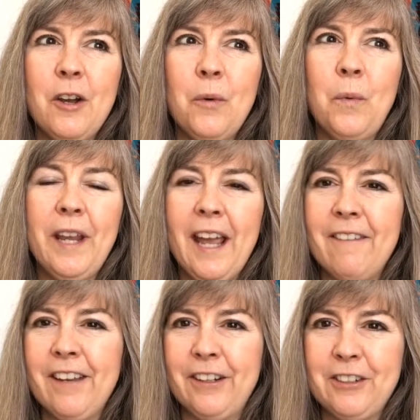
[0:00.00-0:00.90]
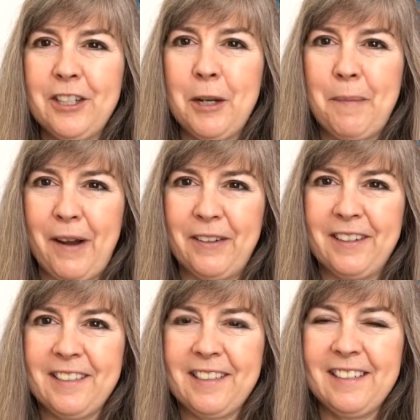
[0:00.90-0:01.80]
we have energy about
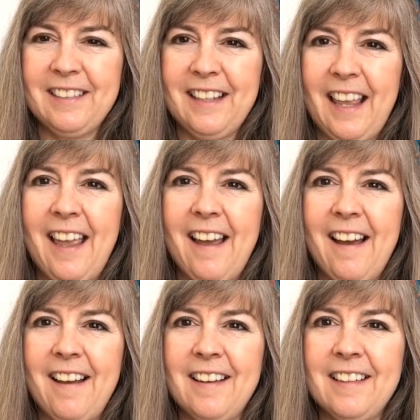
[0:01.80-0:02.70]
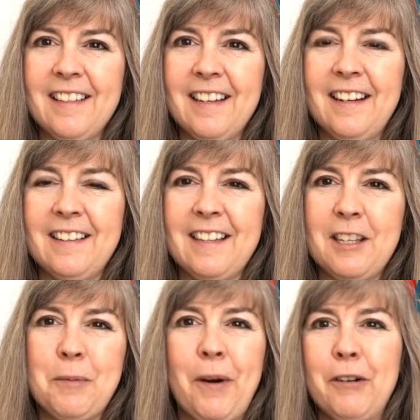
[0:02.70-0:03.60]
us, and it is that
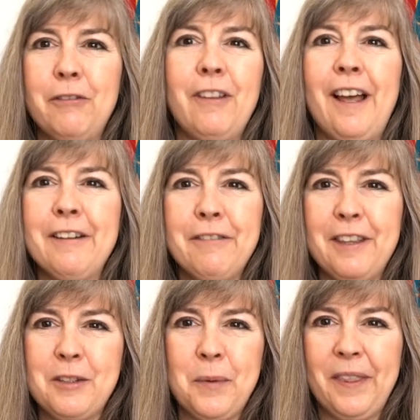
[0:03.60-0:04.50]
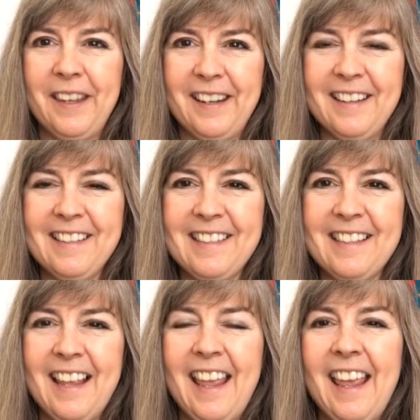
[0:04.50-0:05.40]
spark of life that's within us,
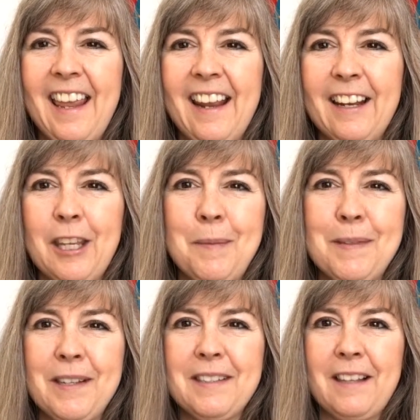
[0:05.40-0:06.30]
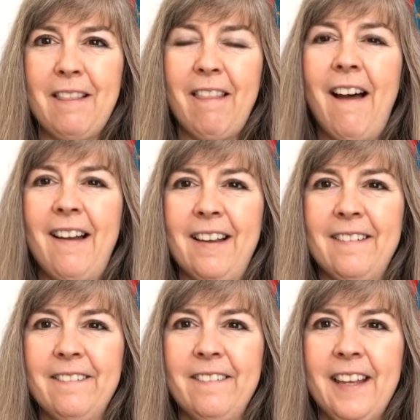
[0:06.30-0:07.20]
and it keeps us
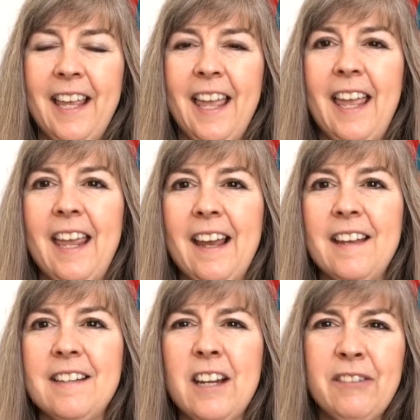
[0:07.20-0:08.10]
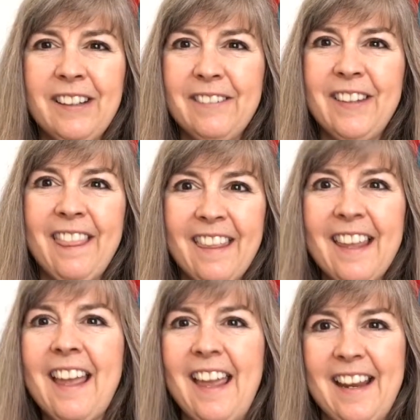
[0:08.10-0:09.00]
alive. And every living
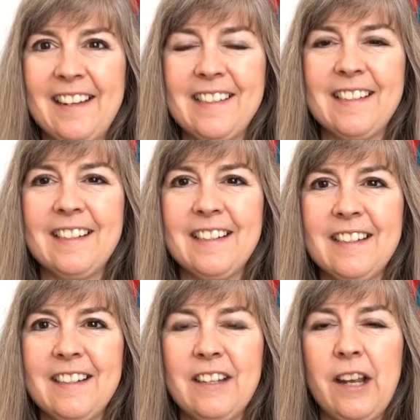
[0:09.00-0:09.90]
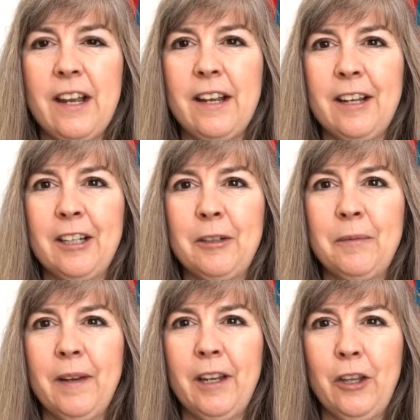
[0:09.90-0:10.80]
thing has it.
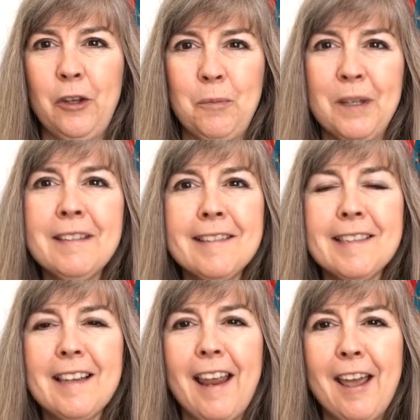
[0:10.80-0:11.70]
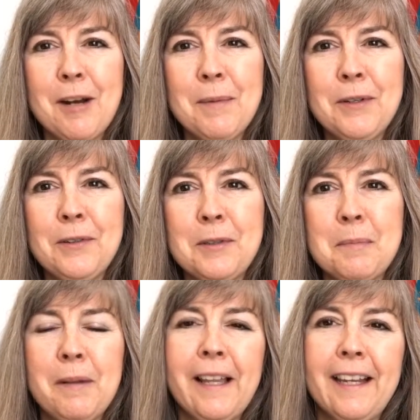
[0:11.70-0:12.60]
Humans, animals,
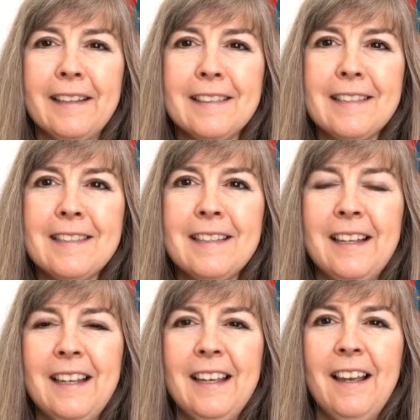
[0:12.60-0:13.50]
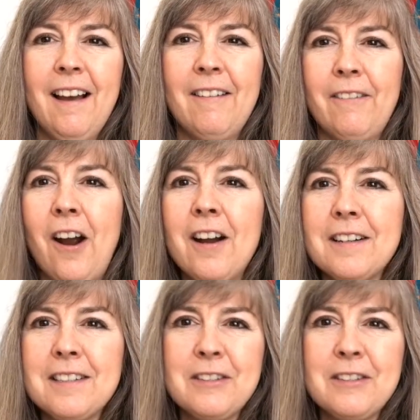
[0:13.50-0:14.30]
plants, rocks and